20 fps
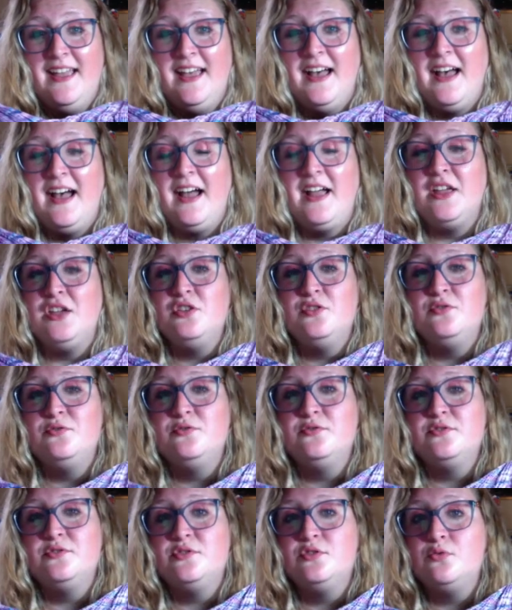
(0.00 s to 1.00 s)
I
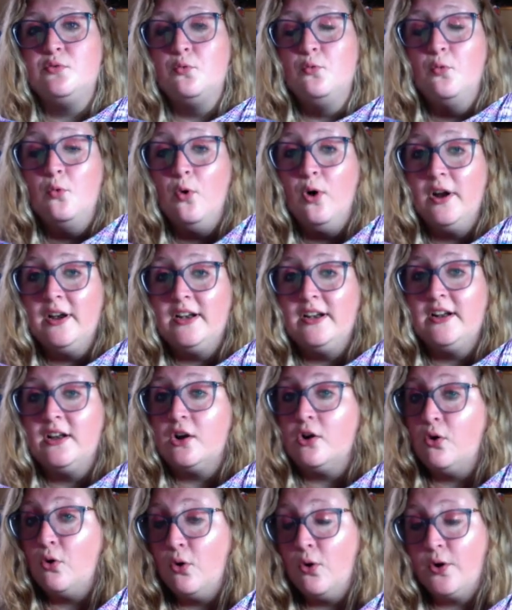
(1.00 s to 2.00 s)
used 1
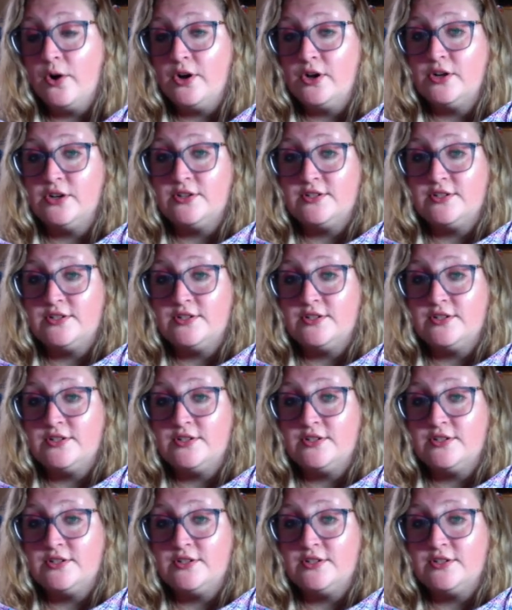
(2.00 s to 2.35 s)
1/4